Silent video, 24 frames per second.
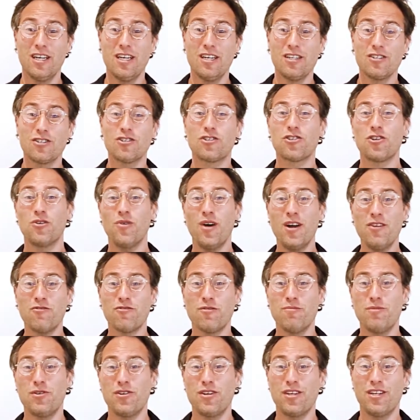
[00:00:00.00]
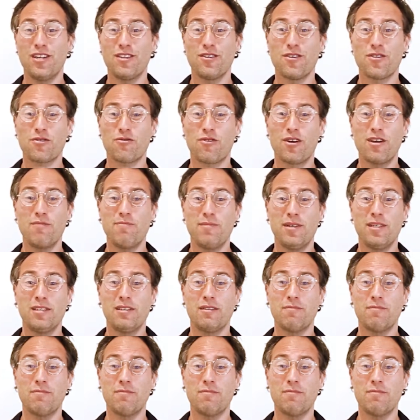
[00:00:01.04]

to 200 million in the 3